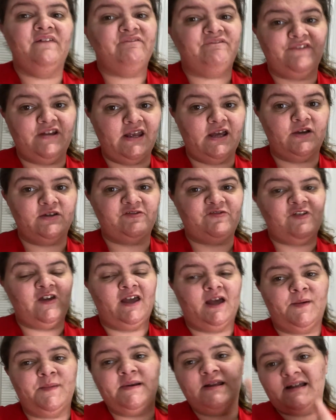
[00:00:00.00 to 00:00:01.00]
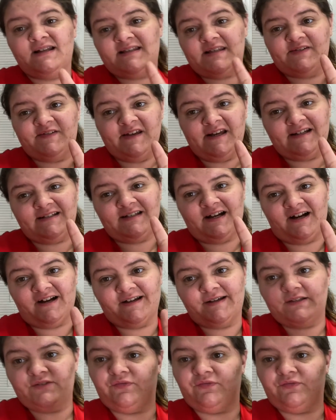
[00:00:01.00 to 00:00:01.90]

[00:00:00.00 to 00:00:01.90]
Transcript: Video is filmed, TikTok is